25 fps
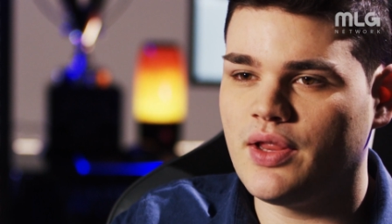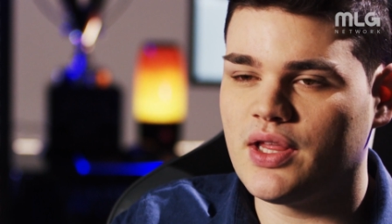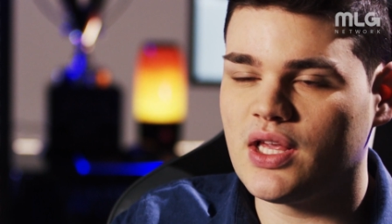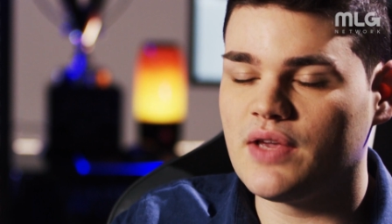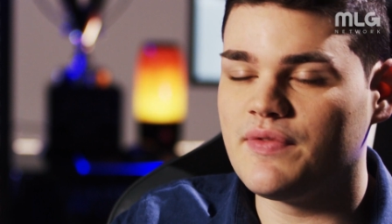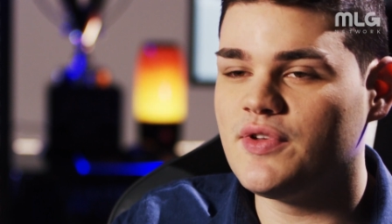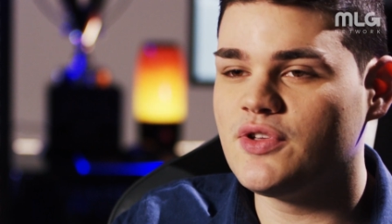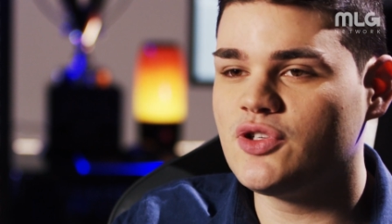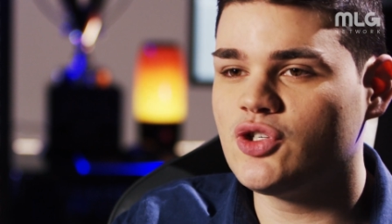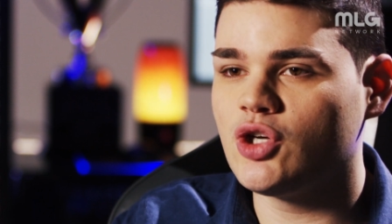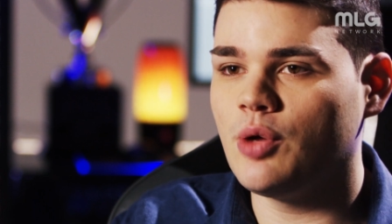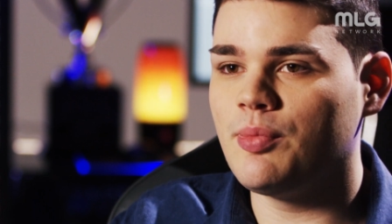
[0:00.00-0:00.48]
Like
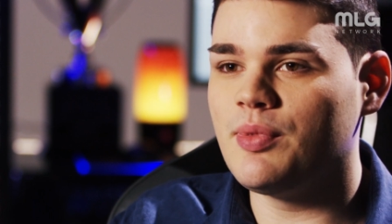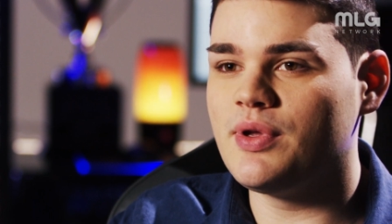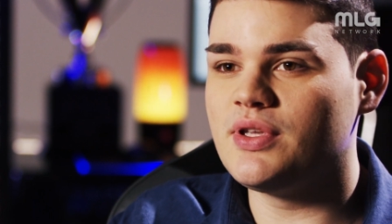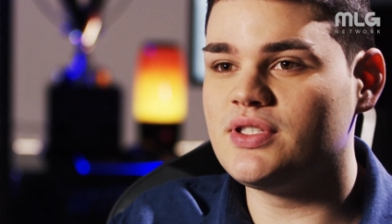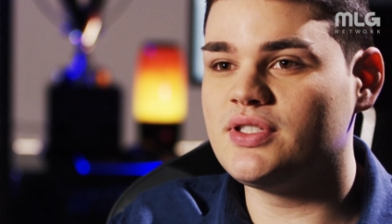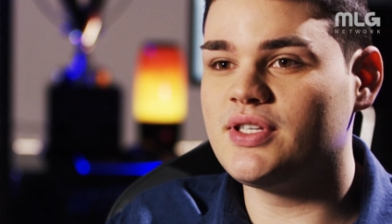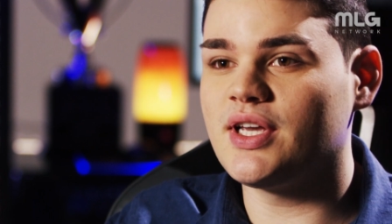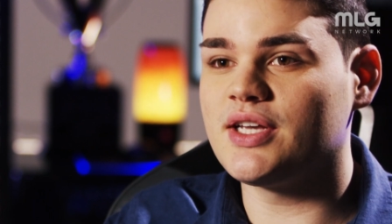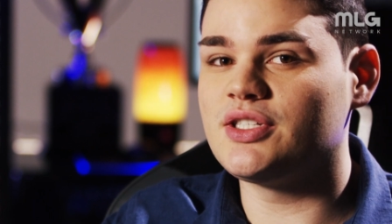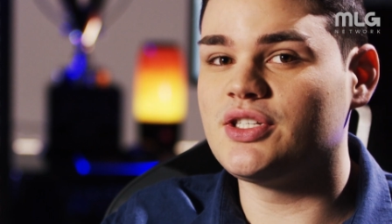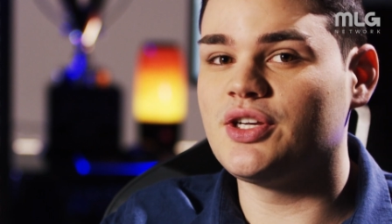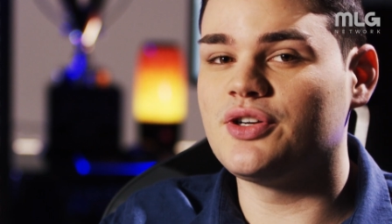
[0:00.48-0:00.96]
if you told me
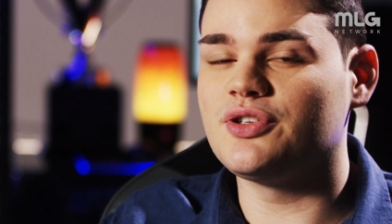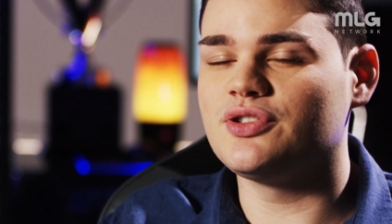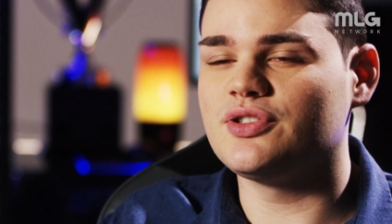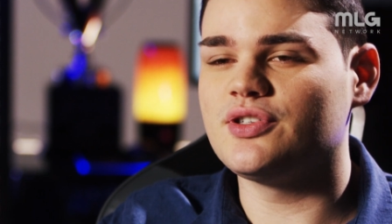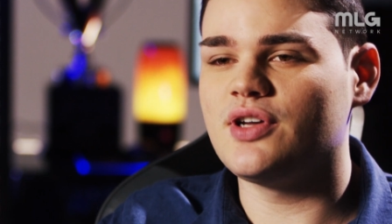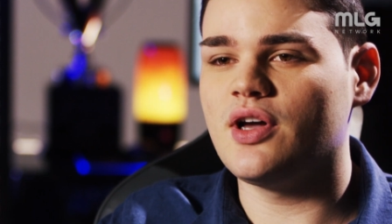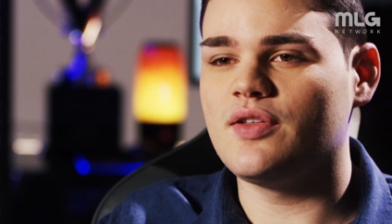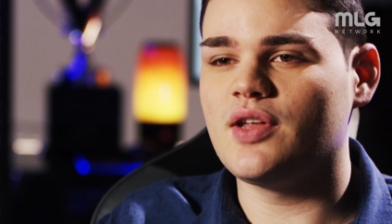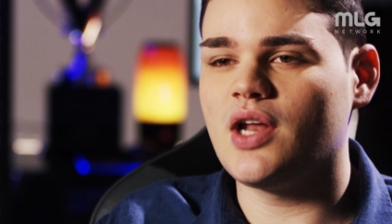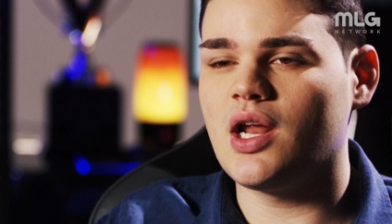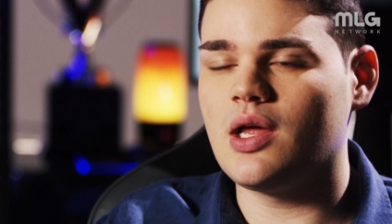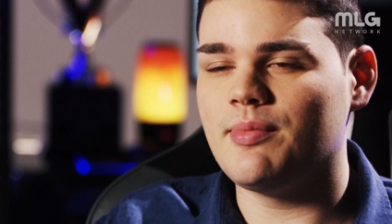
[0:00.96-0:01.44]
six years
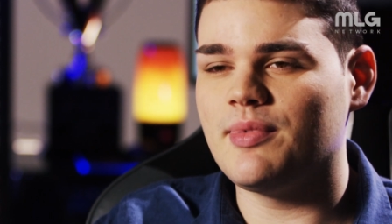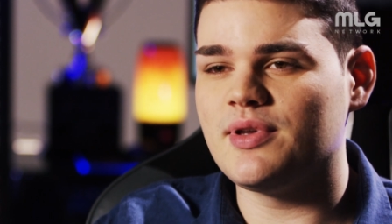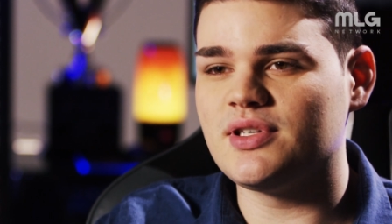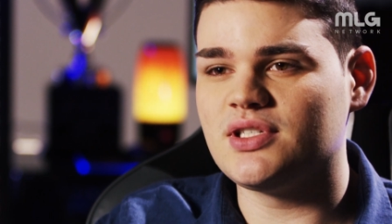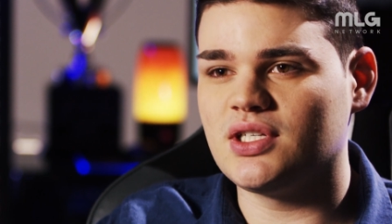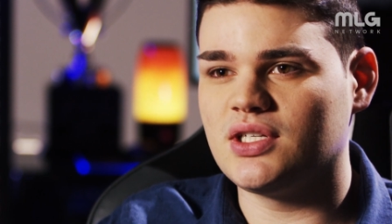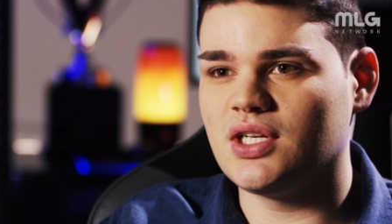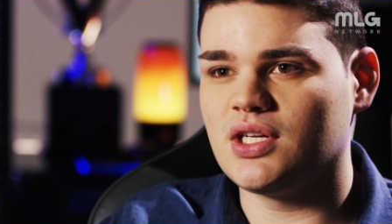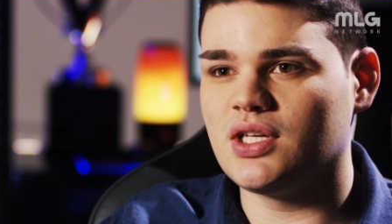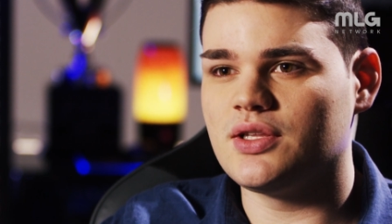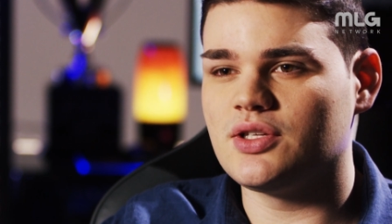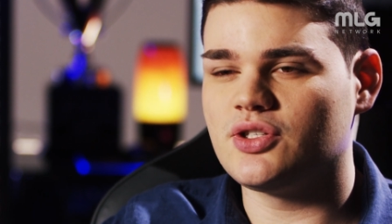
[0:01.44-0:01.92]
ago that I'd be
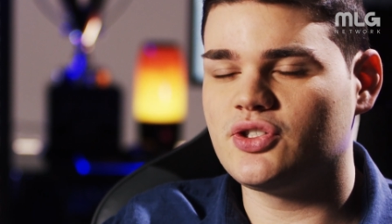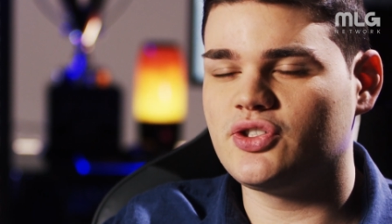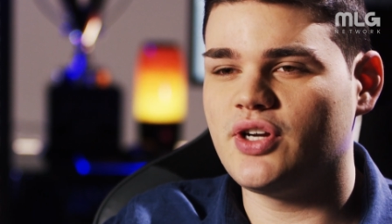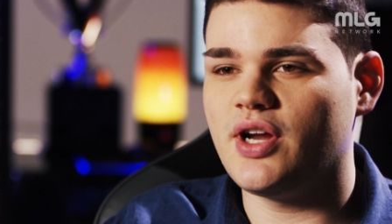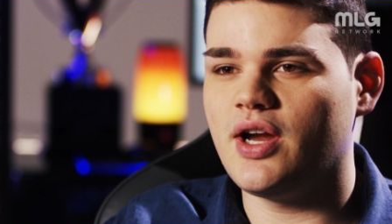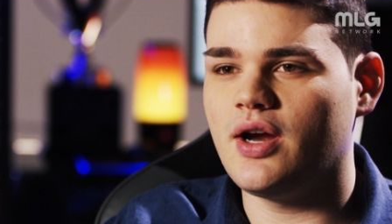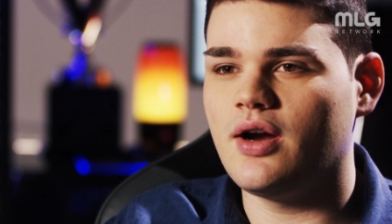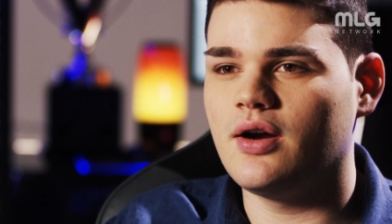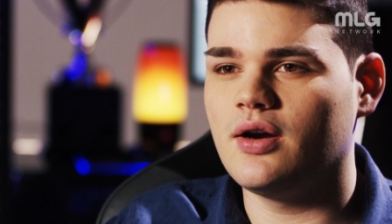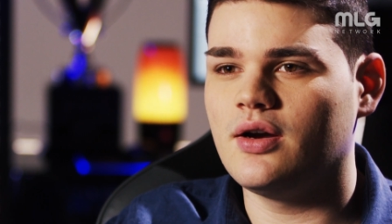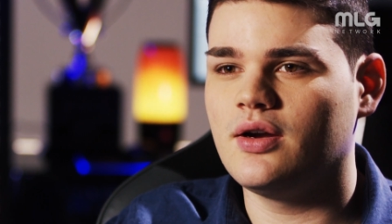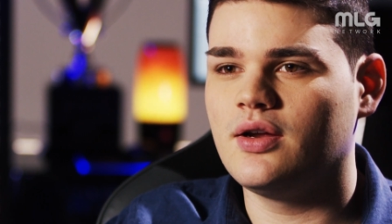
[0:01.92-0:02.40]
sitting in this
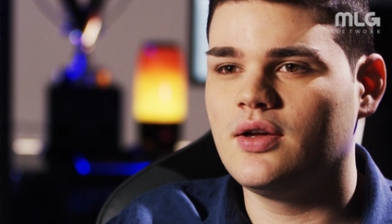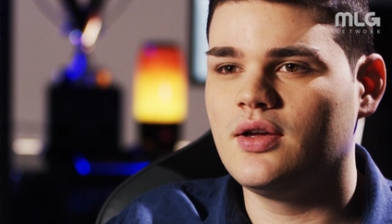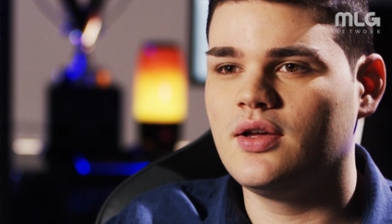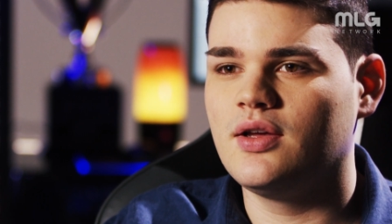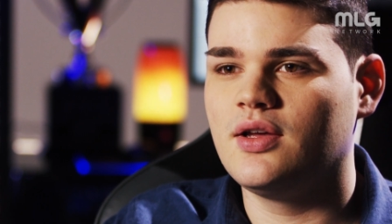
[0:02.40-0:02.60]
chair